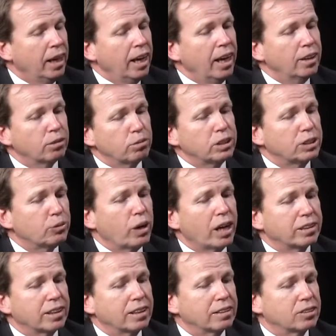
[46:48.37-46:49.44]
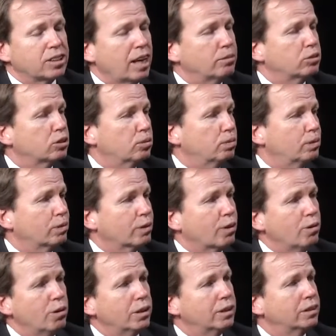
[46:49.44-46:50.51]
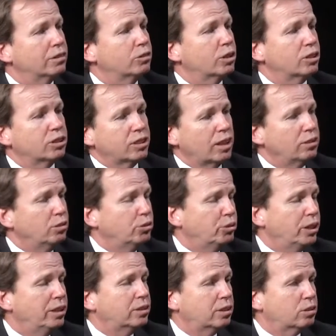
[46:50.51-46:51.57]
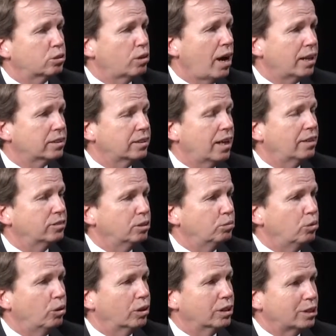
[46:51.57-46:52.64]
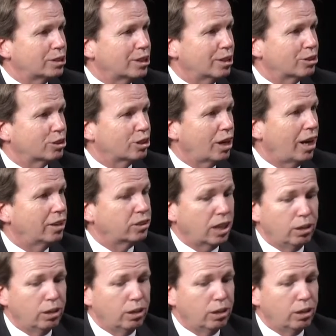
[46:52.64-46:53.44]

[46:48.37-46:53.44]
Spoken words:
And the reason why I think assignments should be recorded, just say you need to track down your mortgage discharge.